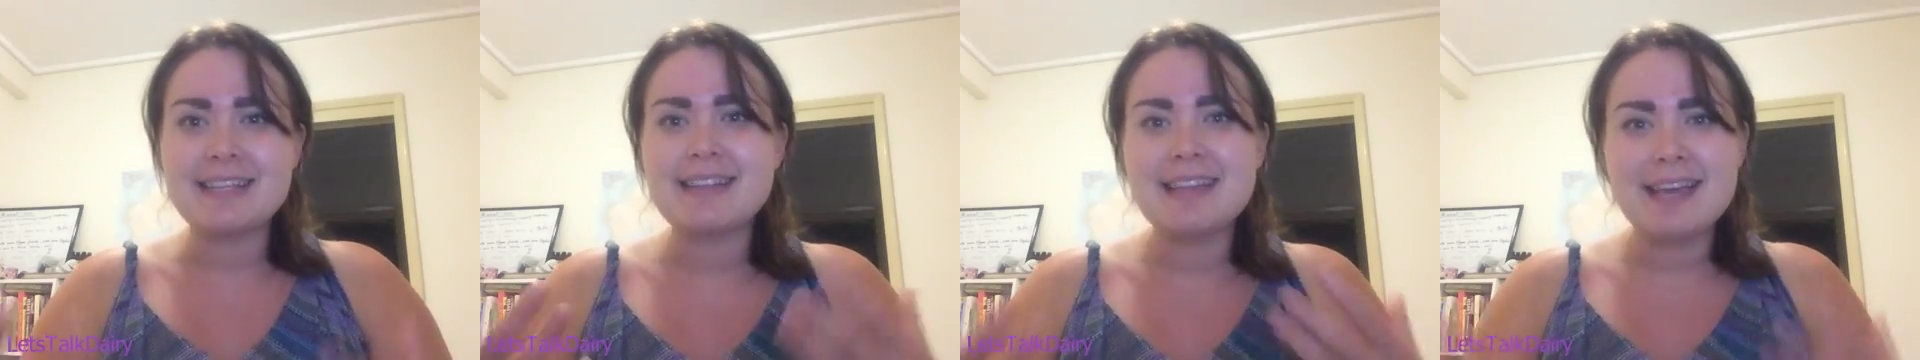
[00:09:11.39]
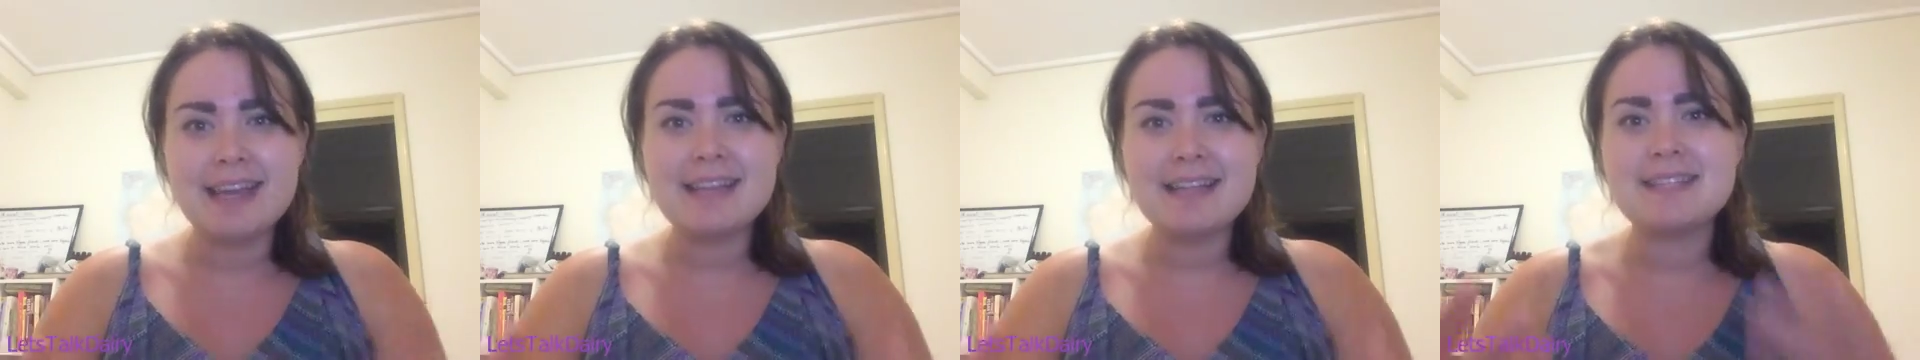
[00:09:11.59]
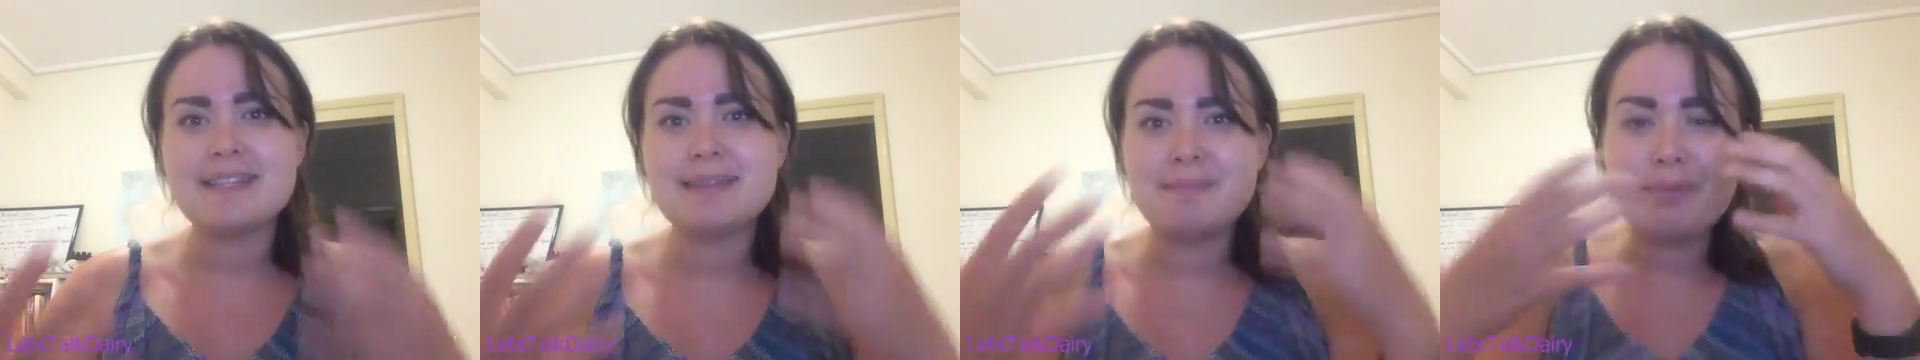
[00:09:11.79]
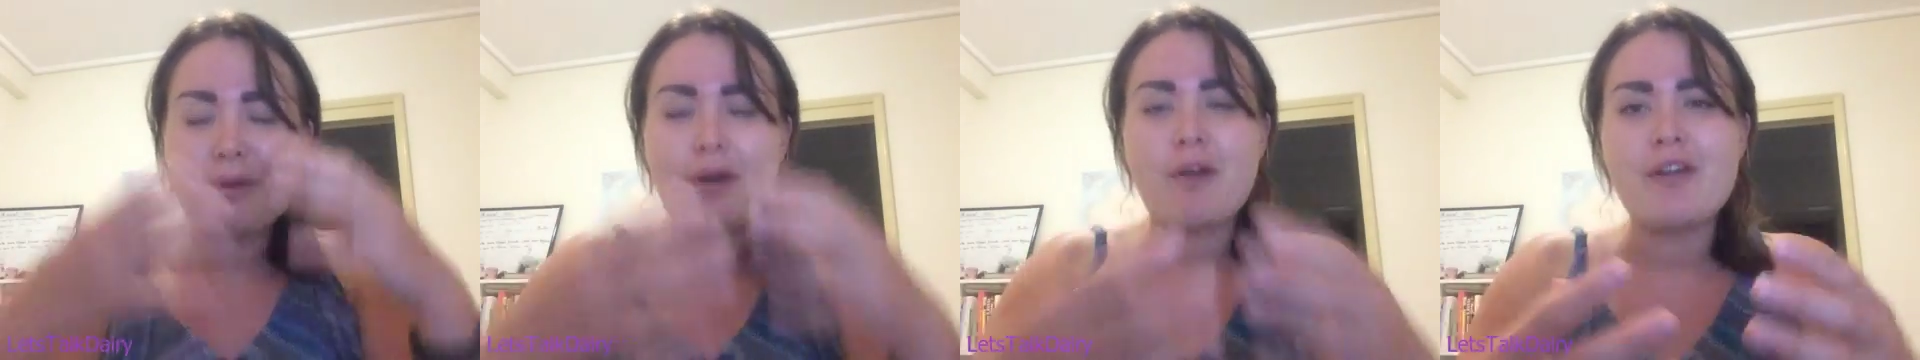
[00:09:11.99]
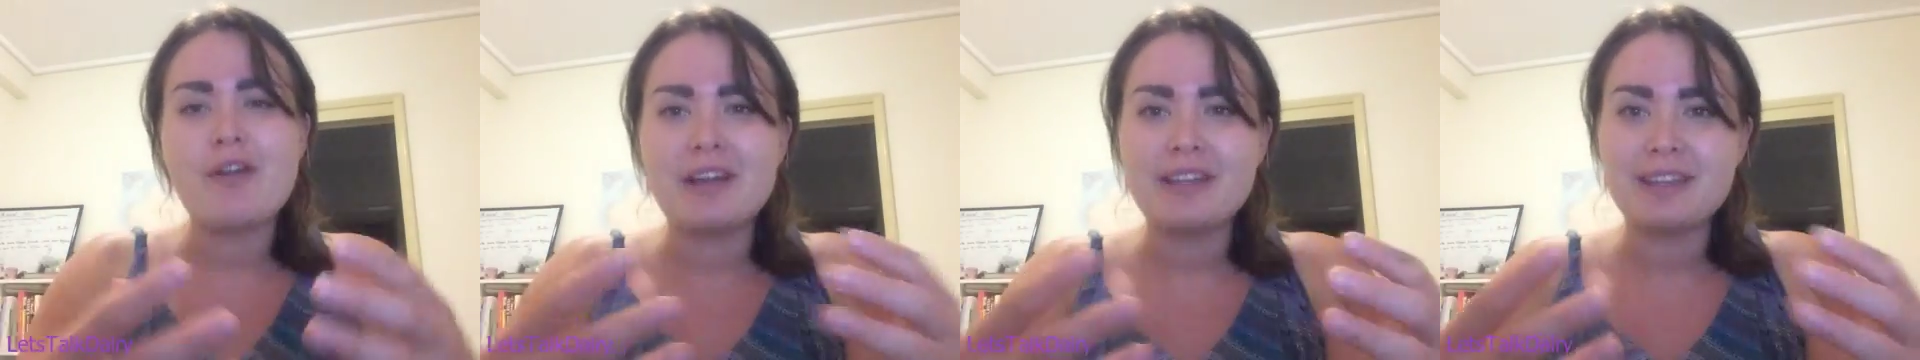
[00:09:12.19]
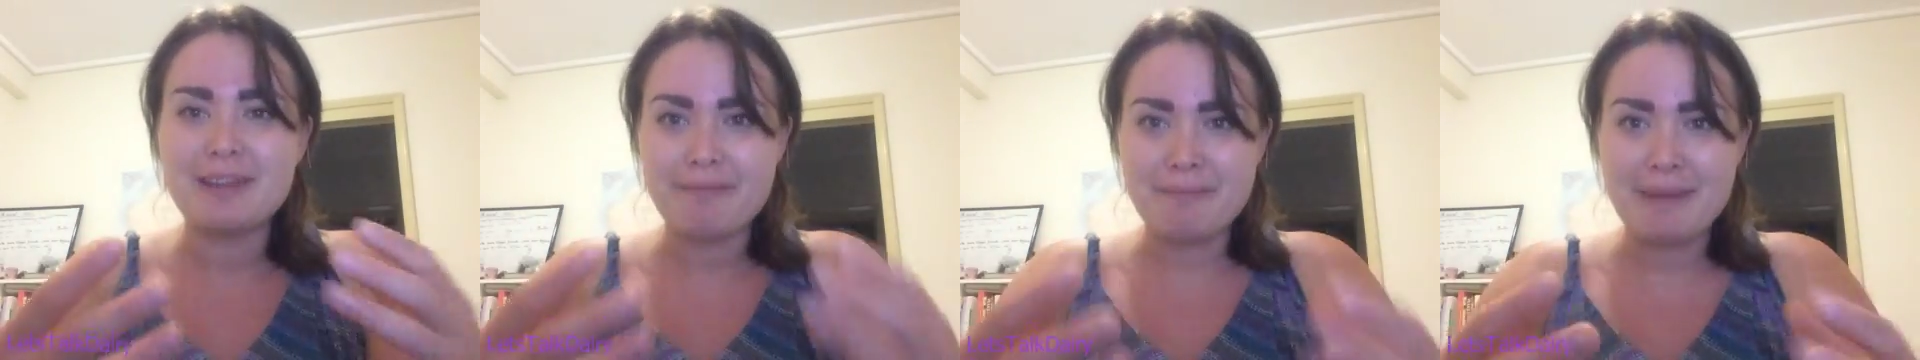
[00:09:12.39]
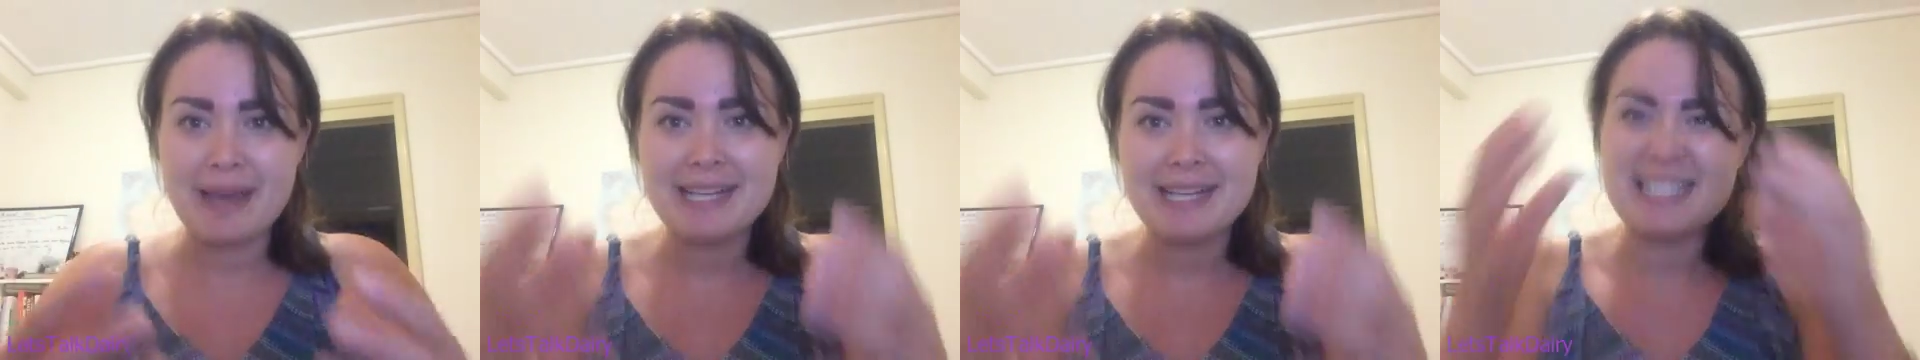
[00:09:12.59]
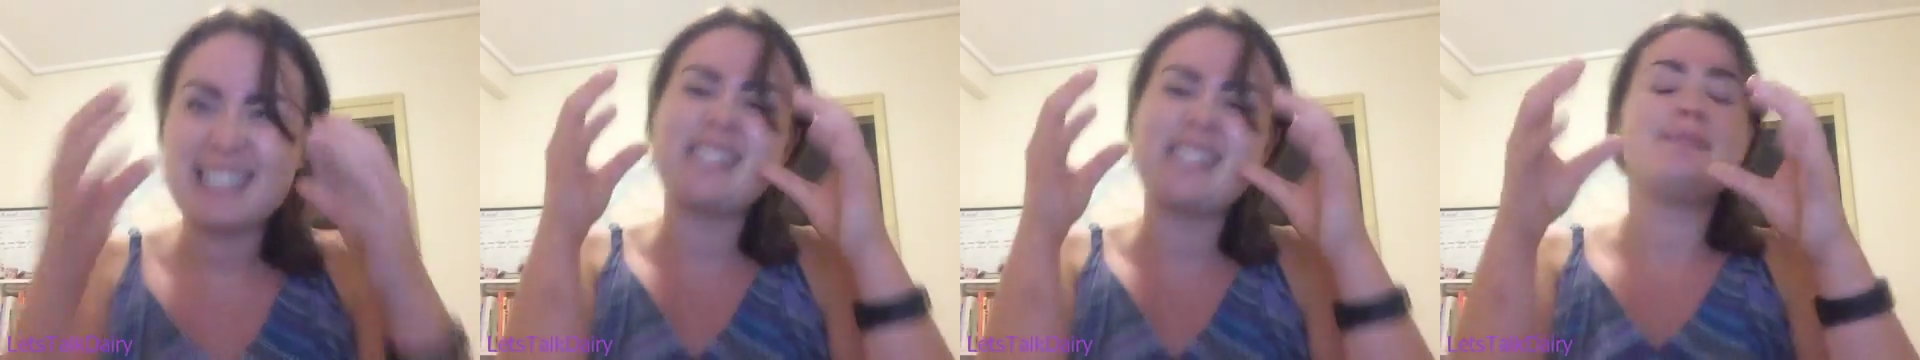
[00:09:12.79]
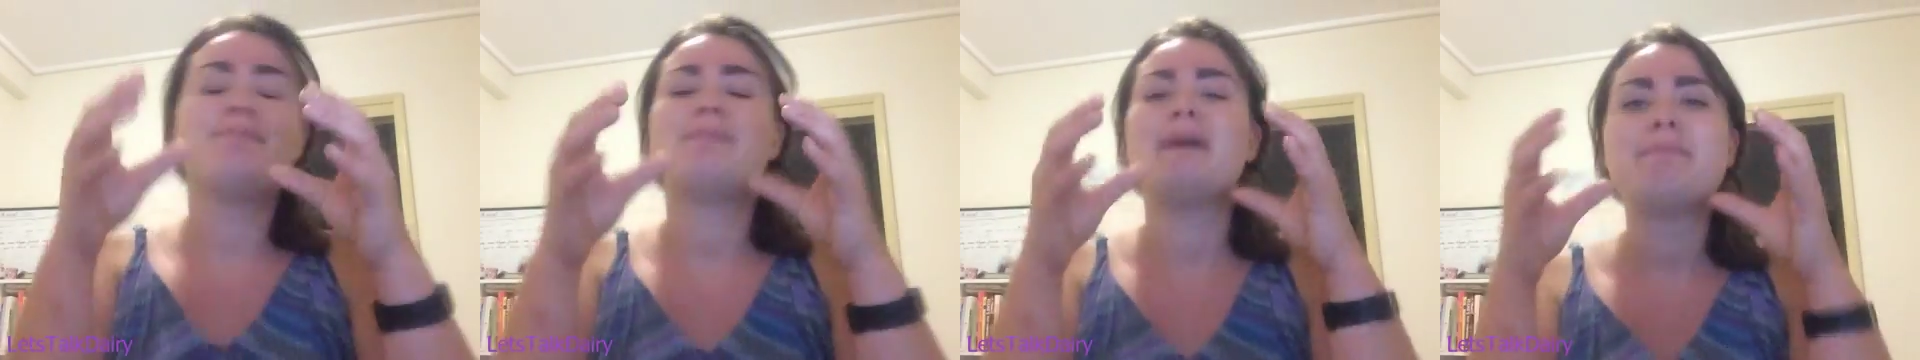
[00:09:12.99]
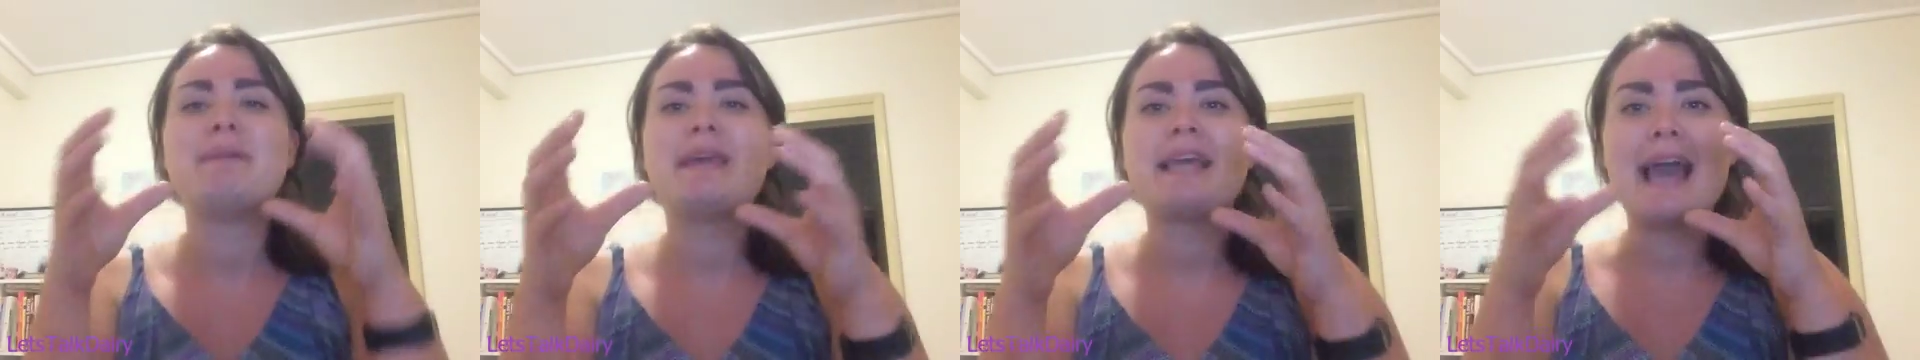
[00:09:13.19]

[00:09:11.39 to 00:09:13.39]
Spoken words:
that is the product that makes little baby